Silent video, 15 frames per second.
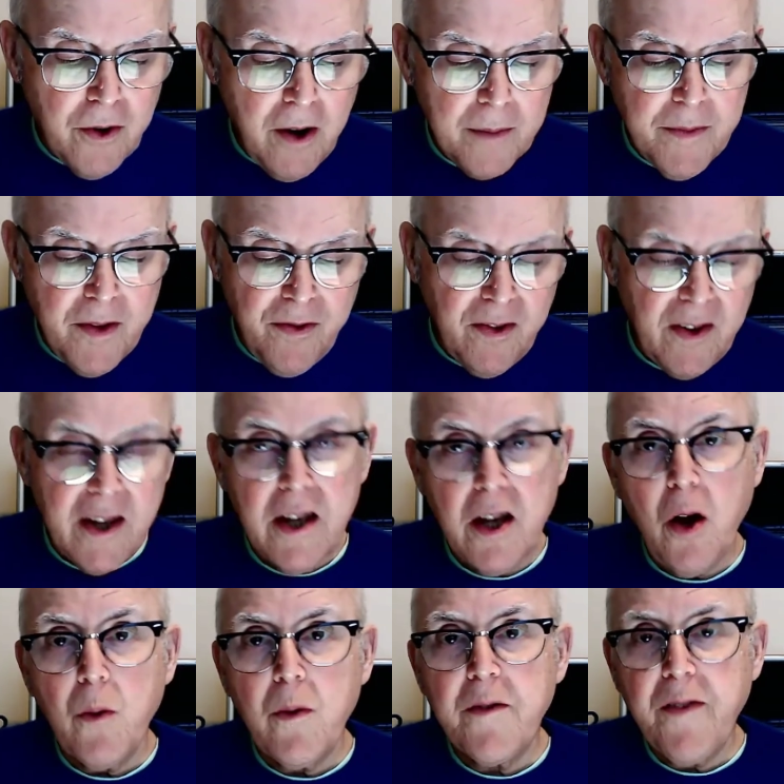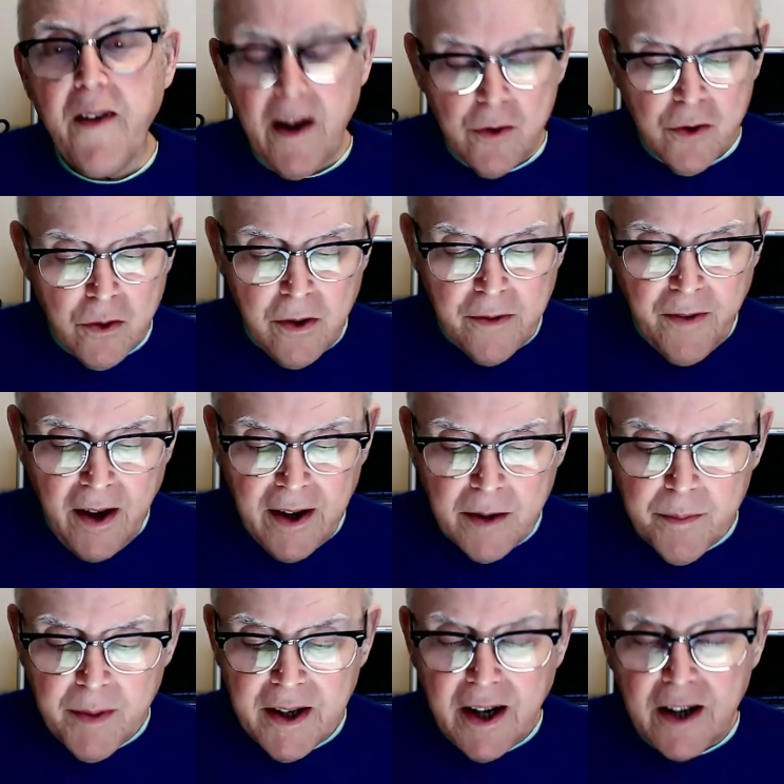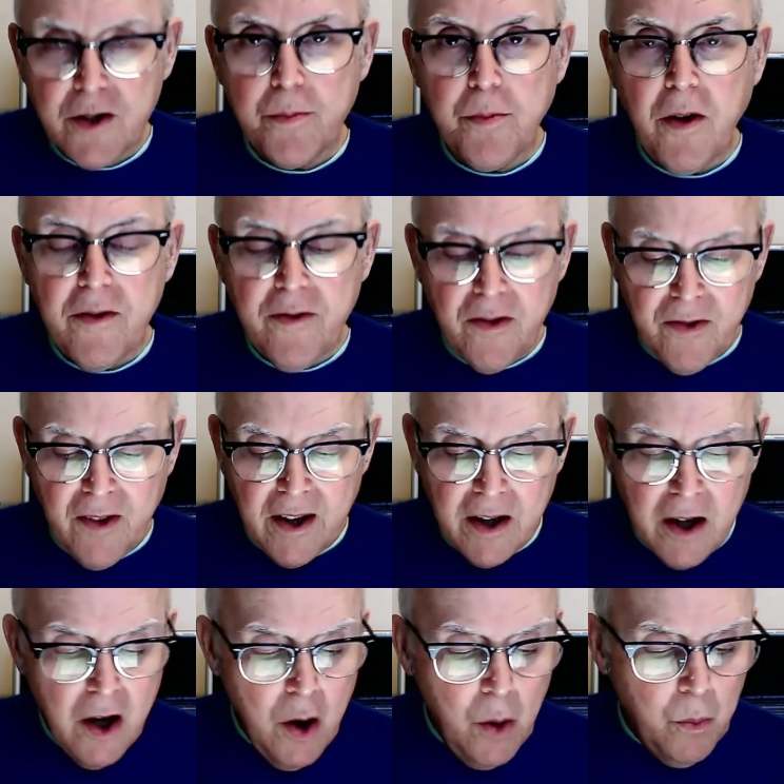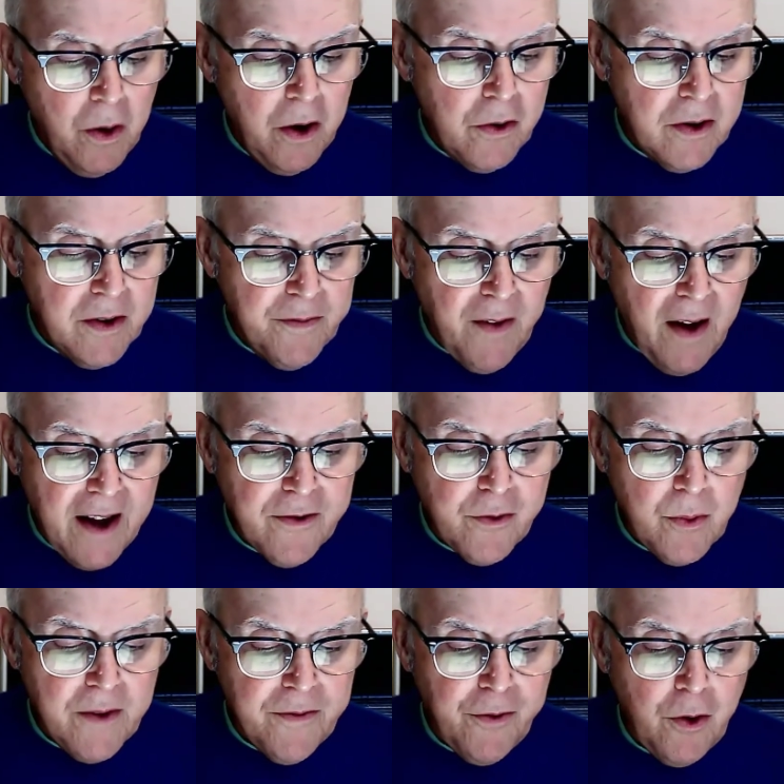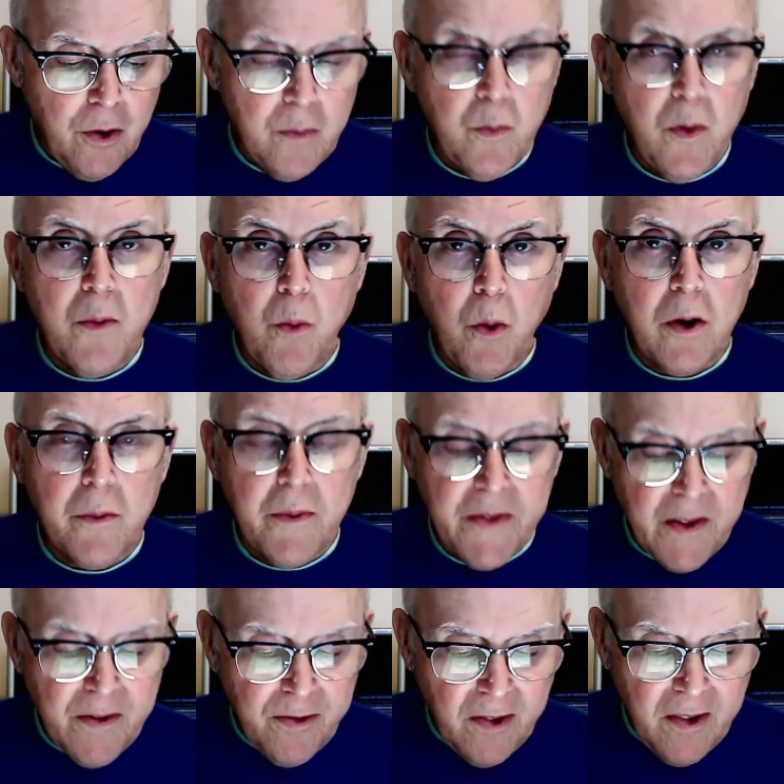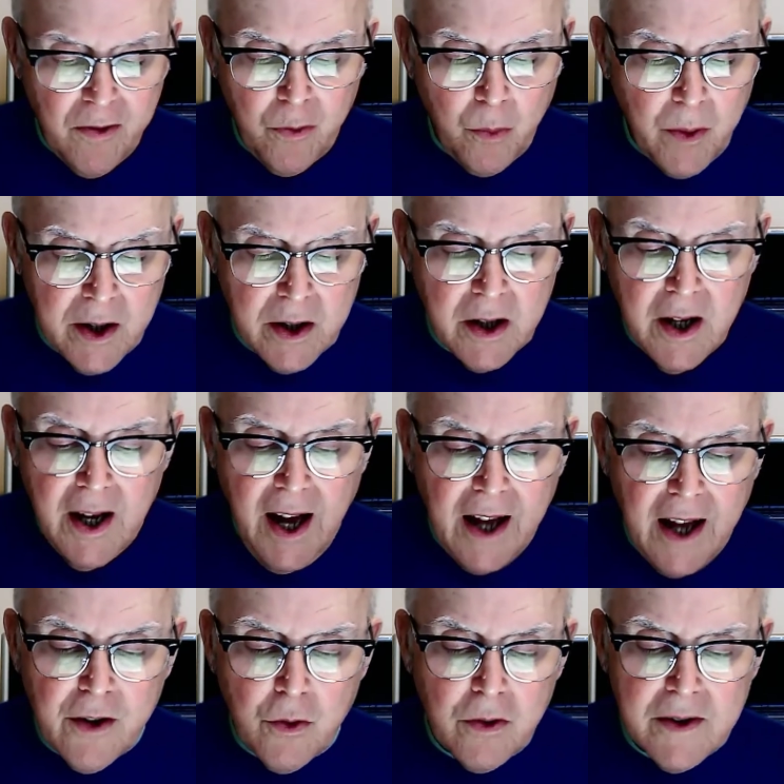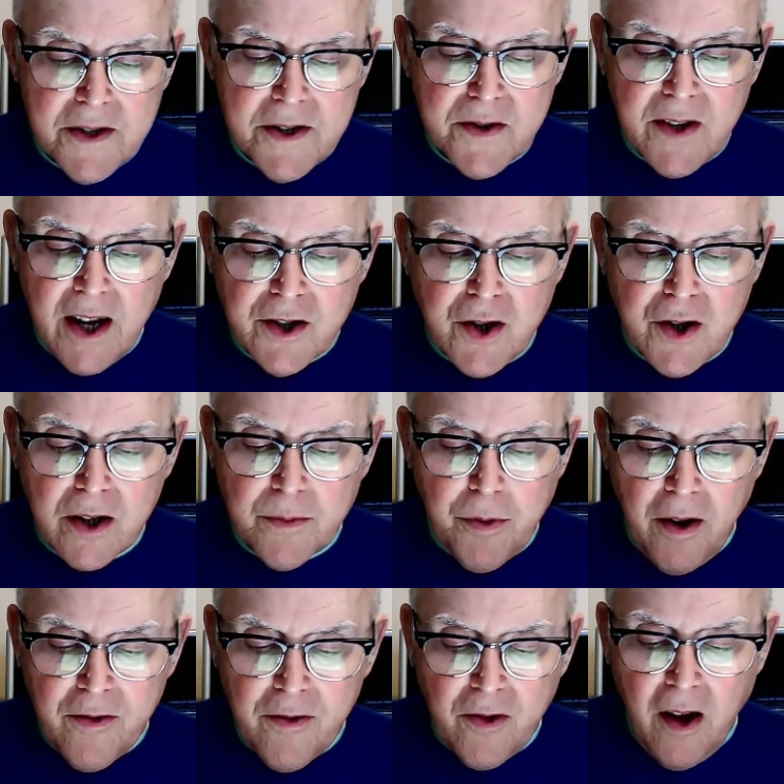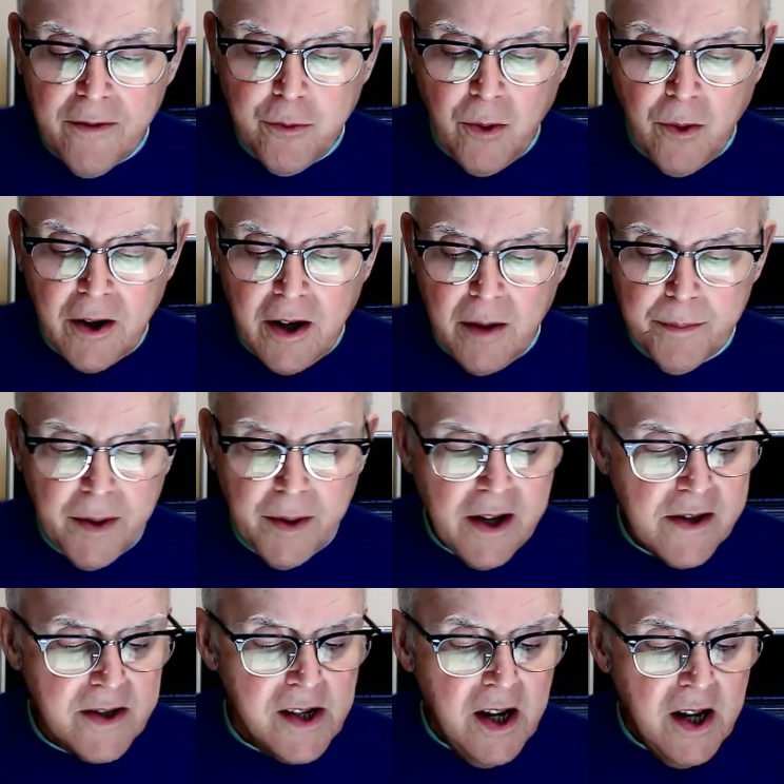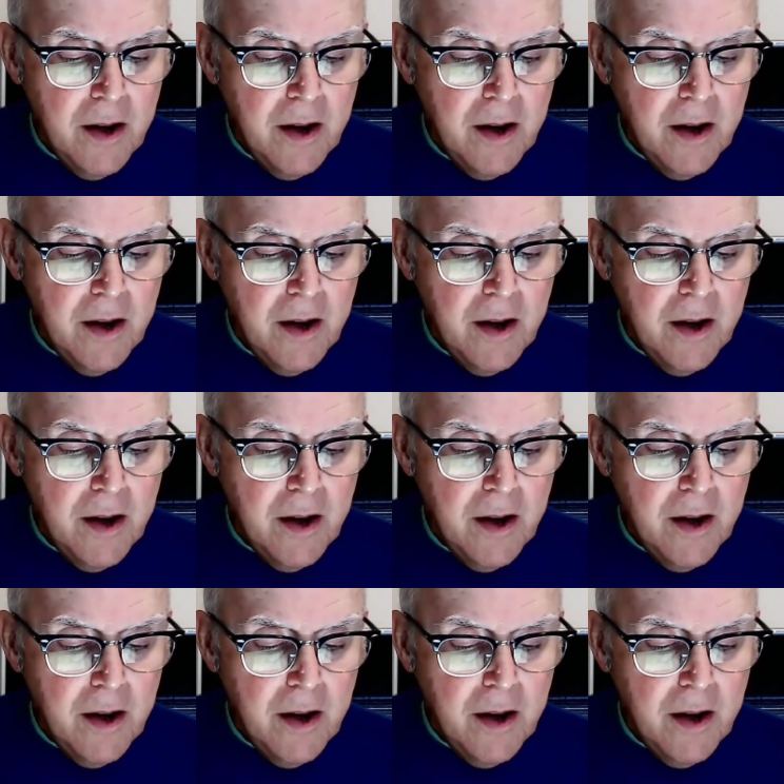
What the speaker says: I'm the CEO and founder of IMB Enterprises, Inc. We're an advisory firm. We work with the C-suite at early-stage enterprise software companies.